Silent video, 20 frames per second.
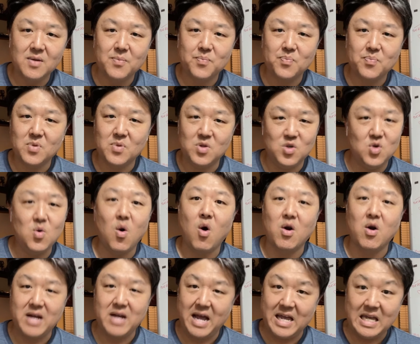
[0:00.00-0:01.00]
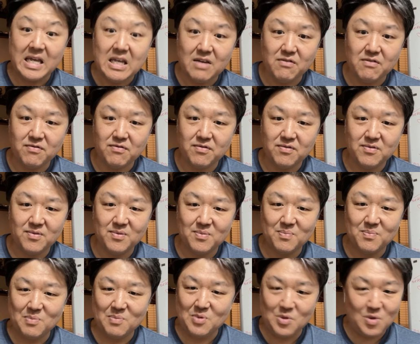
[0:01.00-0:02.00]
you are naive.
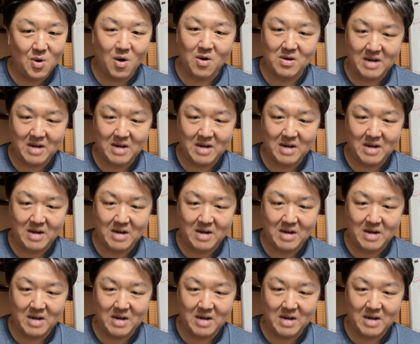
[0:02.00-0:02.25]
You are